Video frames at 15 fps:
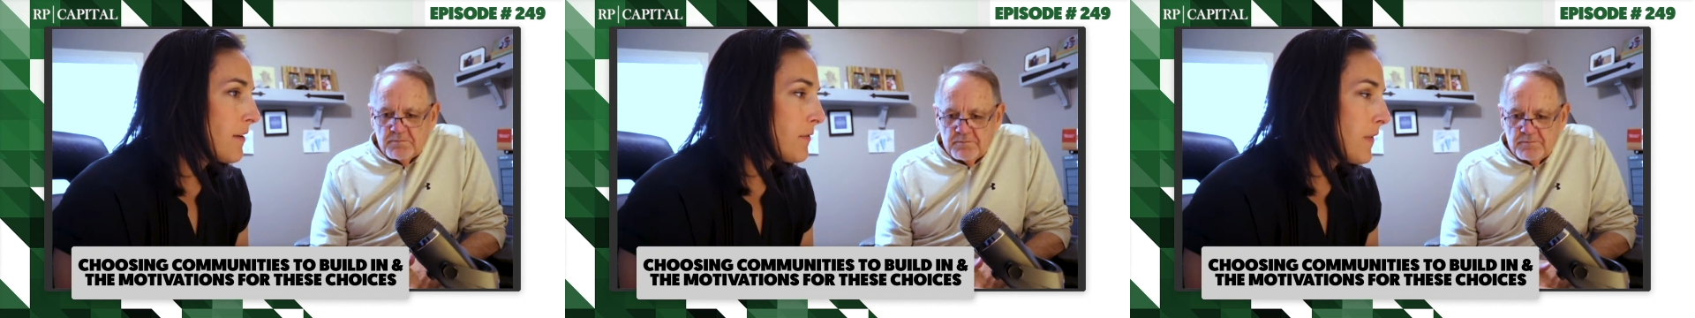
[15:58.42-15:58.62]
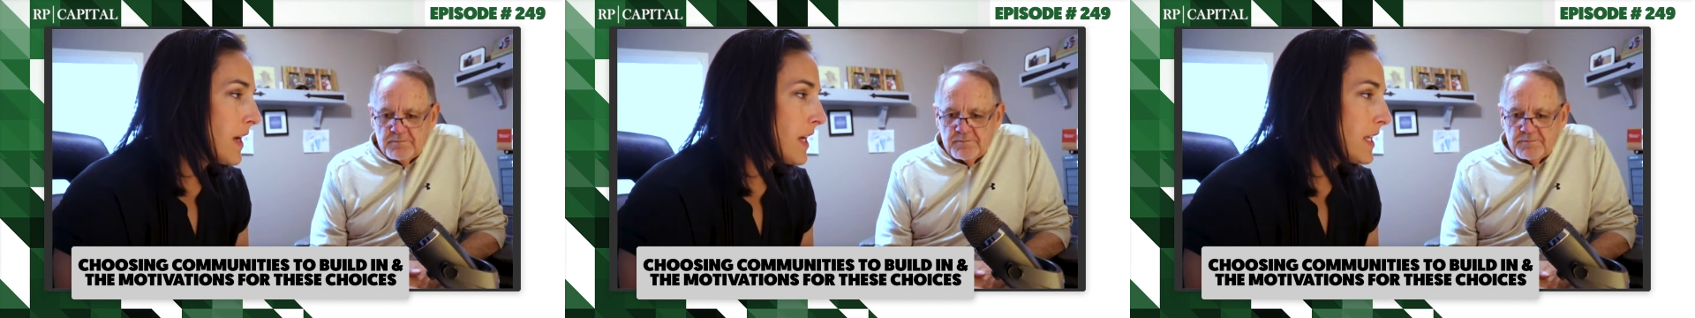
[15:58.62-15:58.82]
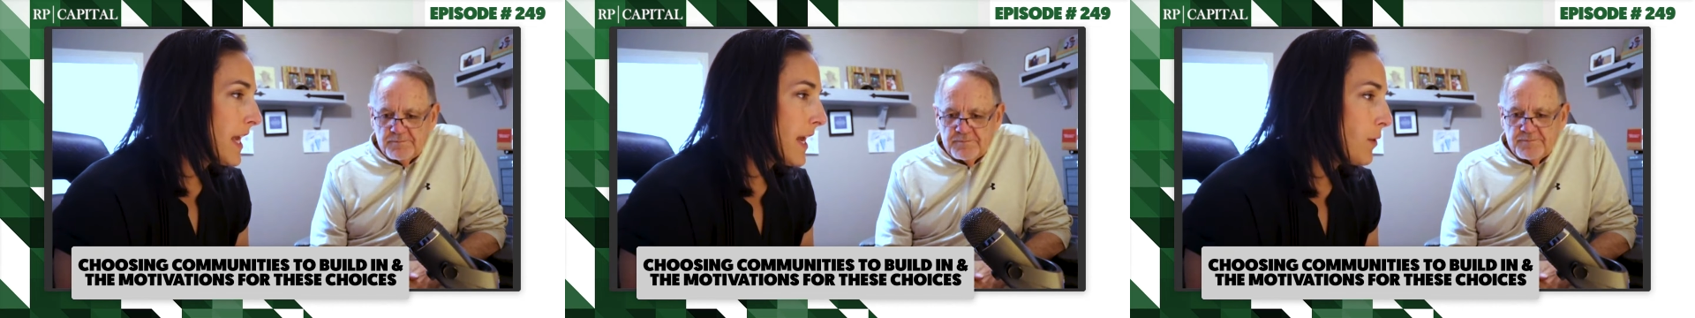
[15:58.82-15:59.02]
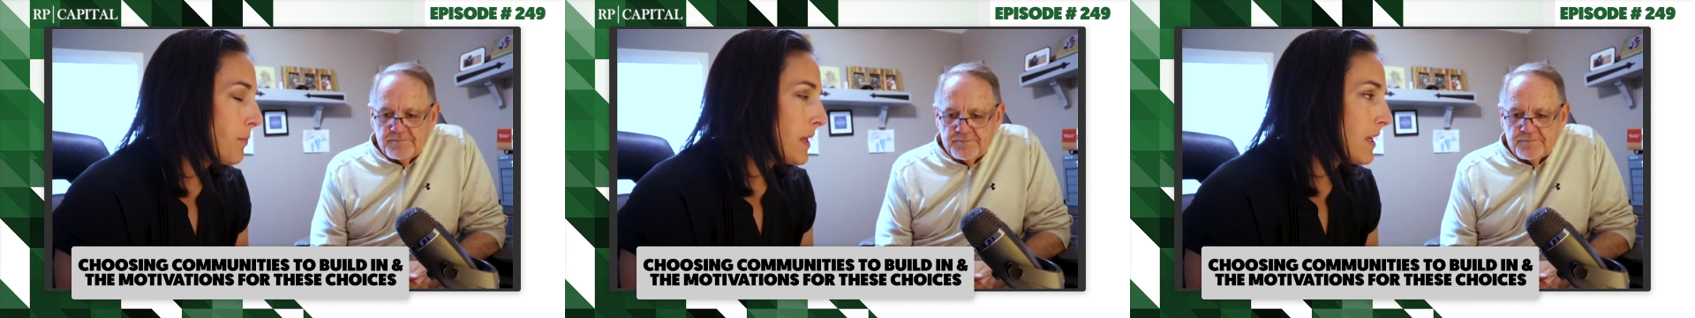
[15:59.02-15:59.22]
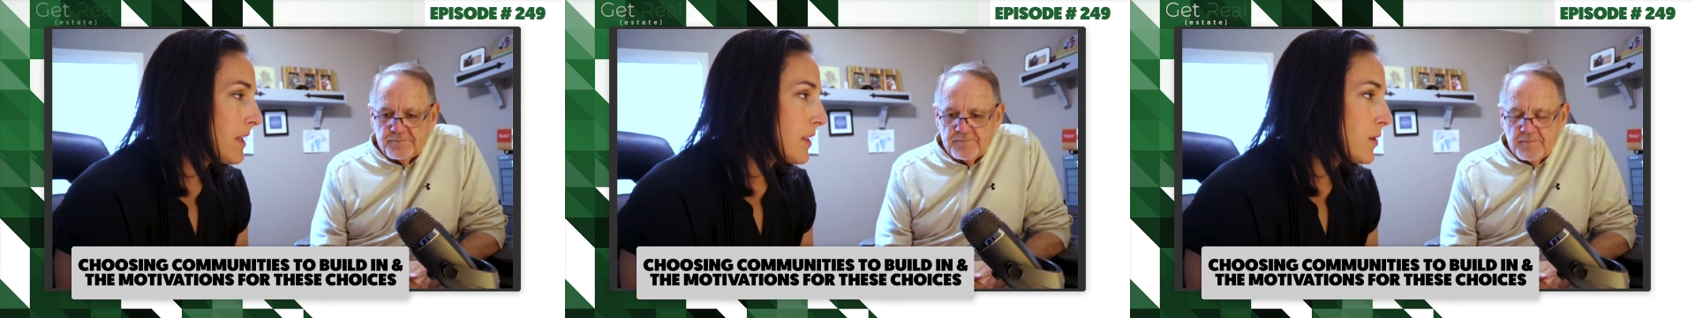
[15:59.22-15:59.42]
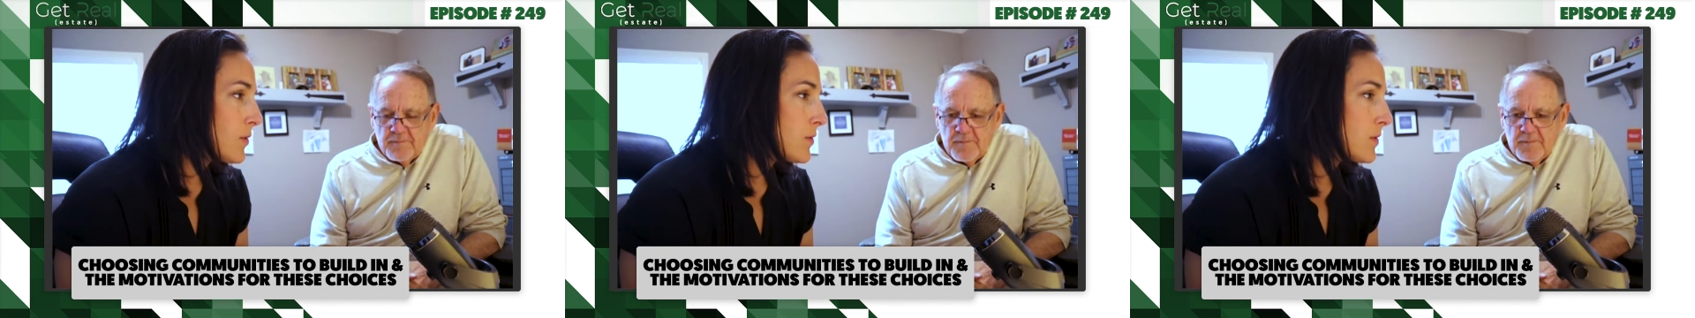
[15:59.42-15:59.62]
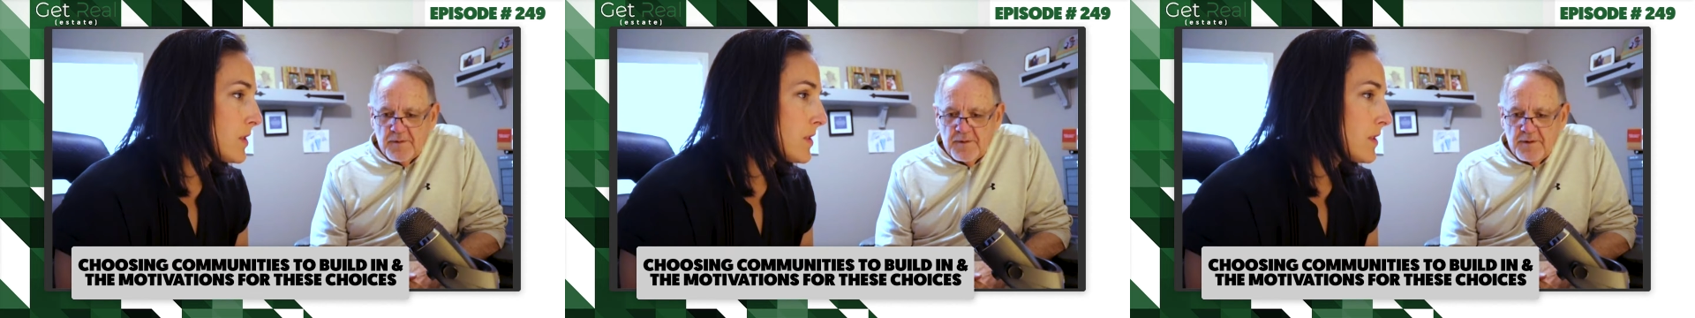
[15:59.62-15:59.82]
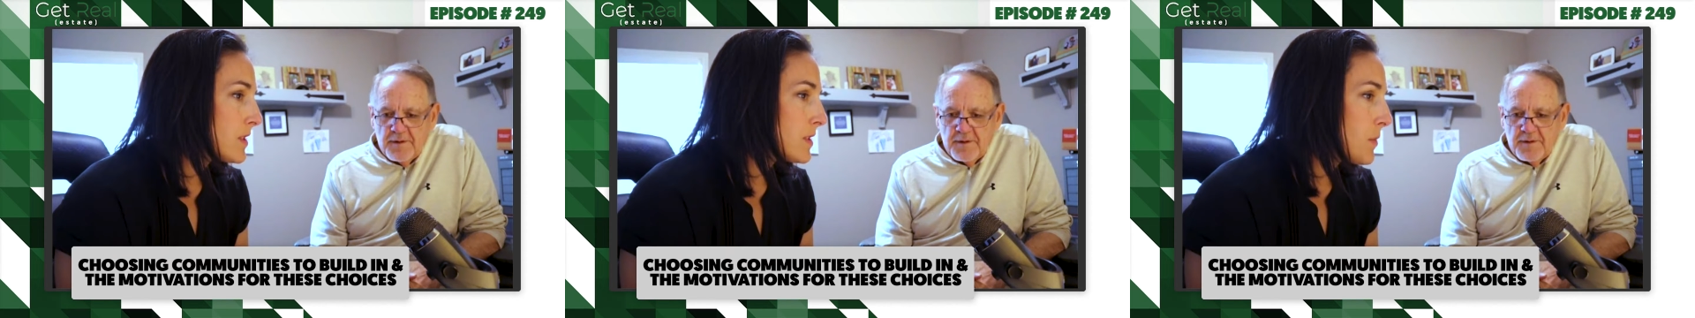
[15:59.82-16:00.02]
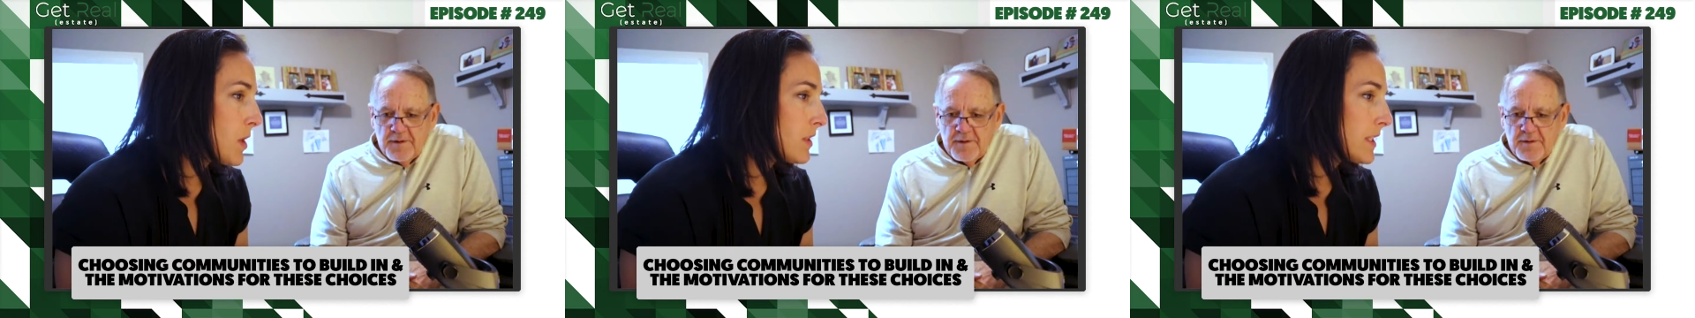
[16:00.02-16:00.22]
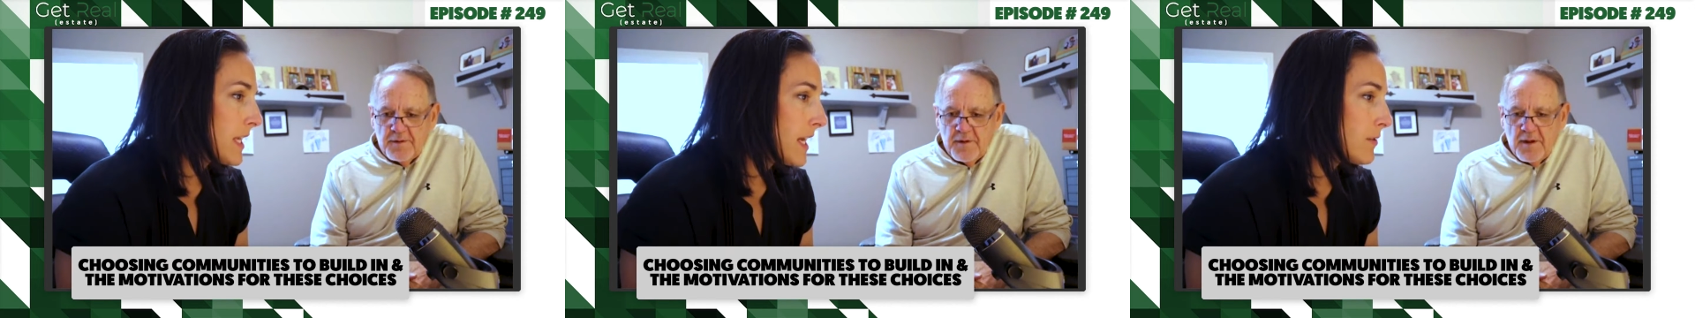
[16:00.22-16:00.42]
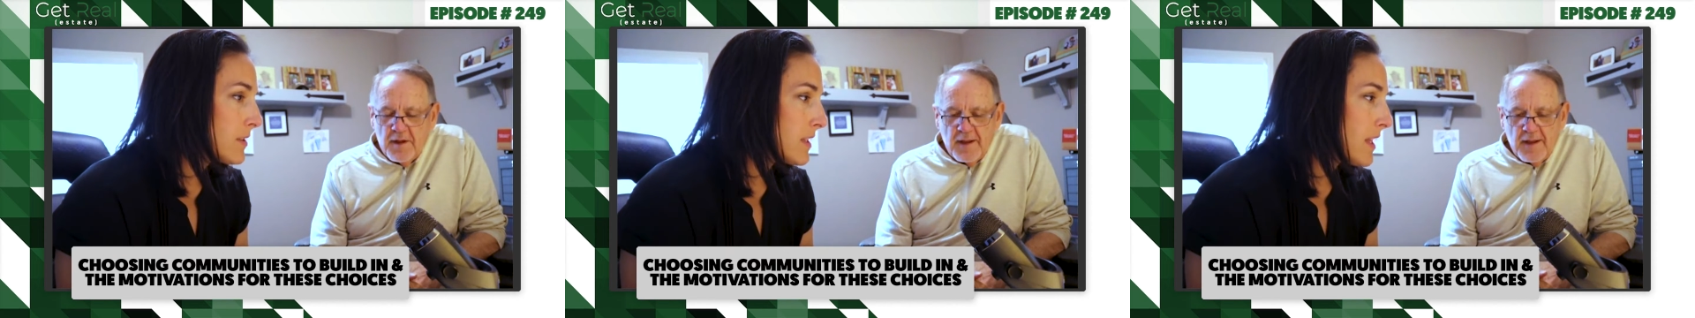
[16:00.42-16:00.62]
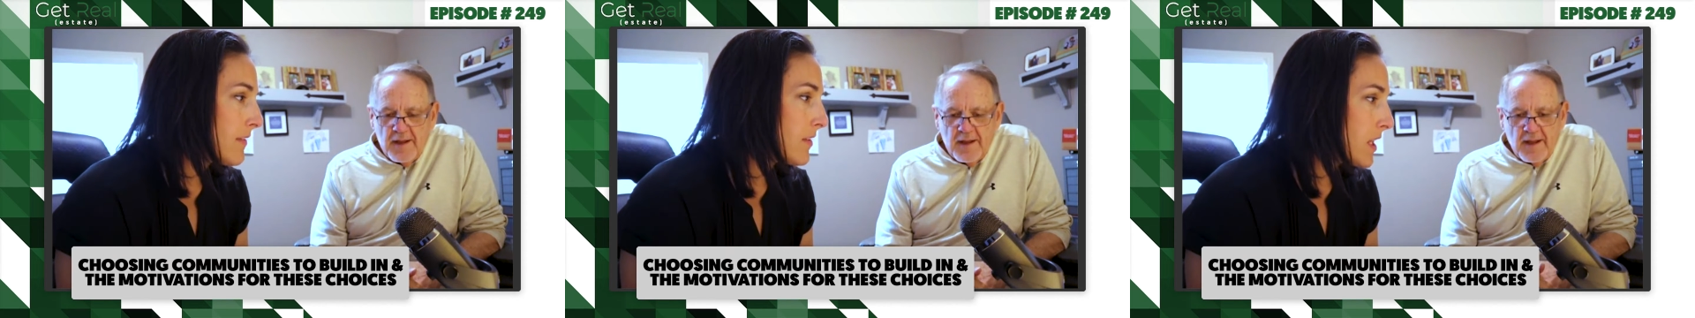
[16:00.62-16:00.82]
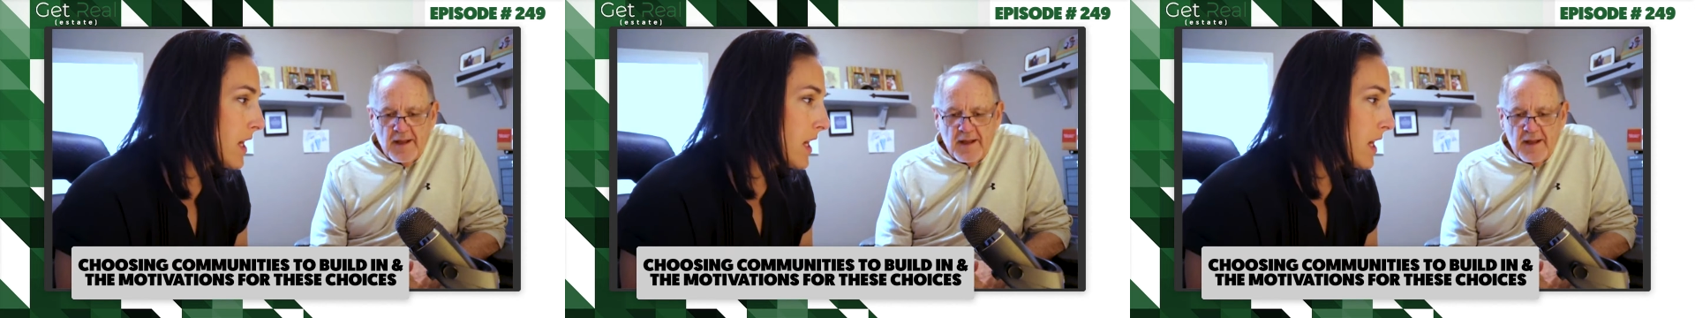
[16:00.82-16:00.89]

Speaker 1: of fun helping those small towns level